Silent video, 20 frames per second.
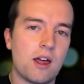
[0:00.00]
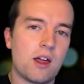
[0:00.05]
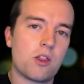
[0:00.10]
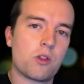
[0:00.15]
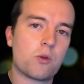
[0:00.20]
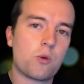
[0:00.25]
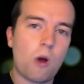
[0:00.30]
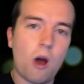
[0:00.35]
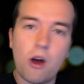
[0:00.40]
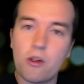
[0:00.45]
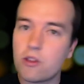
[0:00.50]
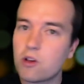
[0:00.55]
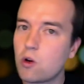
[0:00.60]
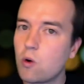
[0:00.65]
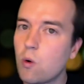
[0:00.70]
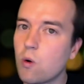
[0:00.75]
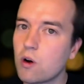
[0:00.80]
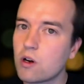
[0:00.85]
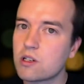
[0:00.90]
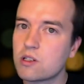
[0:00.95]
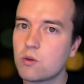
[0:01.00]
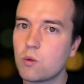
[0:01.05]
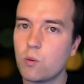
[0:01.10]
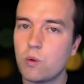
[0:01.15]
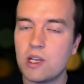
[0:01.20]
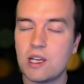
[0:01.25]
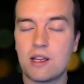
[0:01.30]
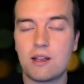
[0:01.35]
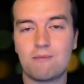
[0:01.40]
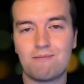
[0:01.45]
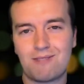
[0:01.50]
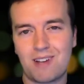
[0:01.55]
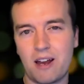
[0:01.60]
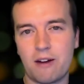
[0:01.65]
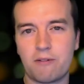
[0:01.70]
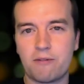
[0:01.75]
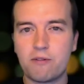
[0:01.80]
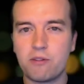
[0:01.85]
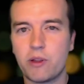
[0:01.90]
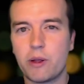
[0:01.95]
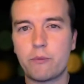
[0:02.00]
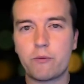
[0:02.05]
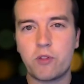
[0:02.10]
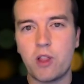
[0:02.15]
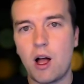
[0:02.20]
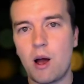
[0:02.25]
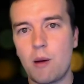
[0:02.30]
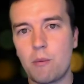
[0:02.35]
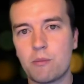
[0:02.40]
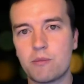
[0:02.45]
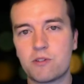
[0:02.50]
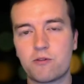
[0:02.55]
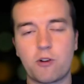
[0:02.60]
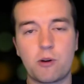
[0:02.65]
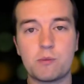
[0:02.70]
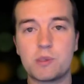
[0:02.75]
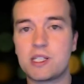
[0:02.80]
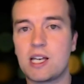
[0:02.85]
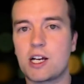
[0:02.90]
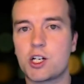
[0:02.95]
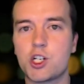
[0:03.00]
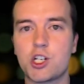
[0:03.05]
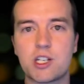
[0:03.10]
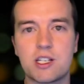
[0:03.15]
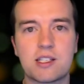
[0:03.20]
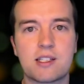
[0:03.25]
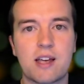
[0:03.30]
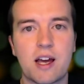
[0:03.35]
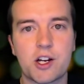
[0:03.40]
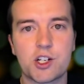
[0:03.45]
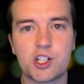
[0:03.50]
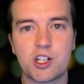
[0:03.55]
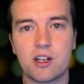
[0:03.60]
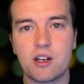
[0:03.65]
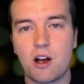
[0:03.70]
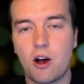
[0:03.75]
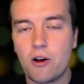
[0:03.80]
Throughout the course, we kind of flip-flop from section to section.